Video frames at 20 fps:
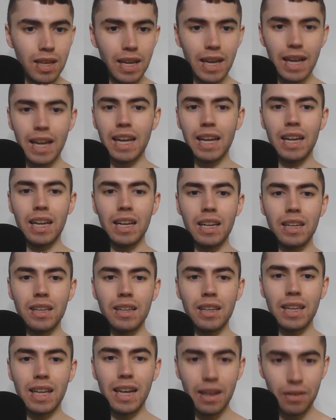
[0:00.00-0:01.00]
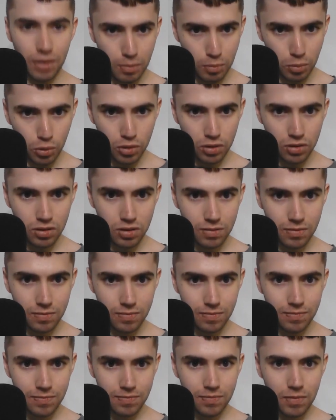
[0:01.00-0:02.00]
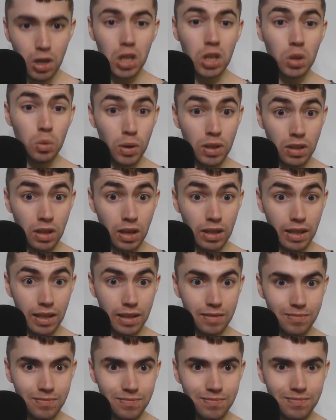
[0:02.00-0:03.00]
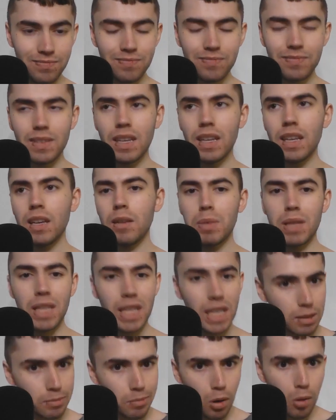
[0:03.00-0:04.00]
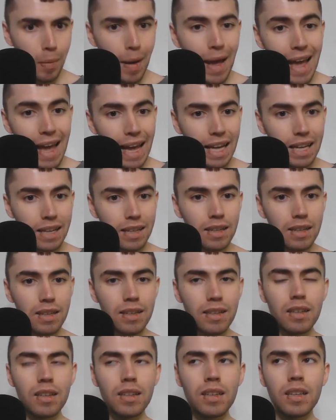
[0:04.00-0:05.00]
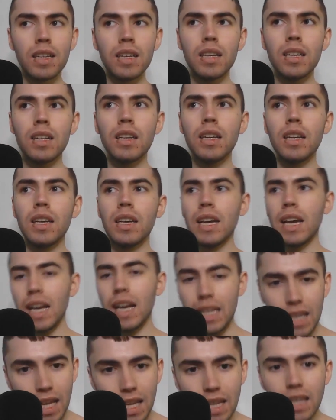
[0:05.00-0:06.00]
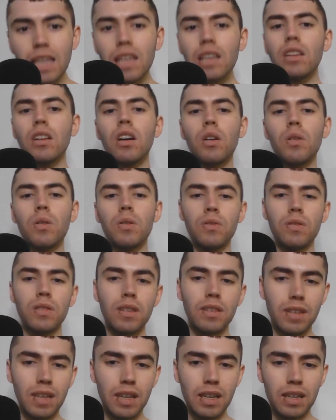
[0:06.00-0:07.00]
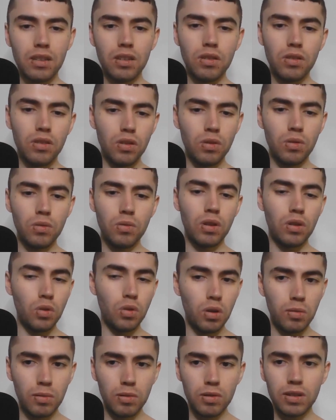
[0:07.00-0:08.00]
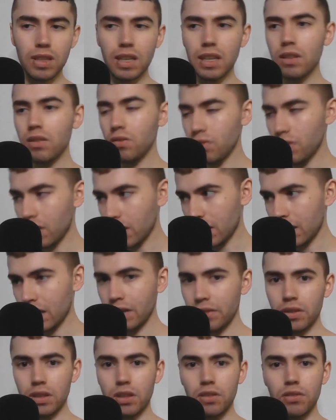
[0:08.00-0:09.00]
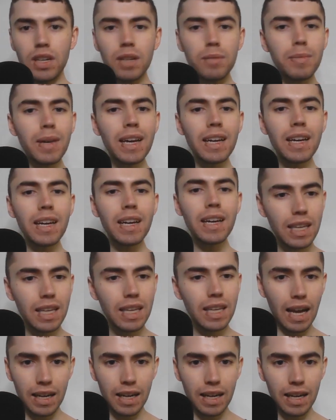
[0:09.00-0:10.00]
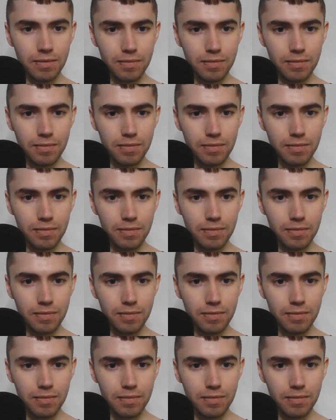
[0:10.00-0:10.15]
And the guy fumbles on the 1-yard line. But they get the ball back. And then they go and decide to do the normal thing and run it in with the running back, and they got it.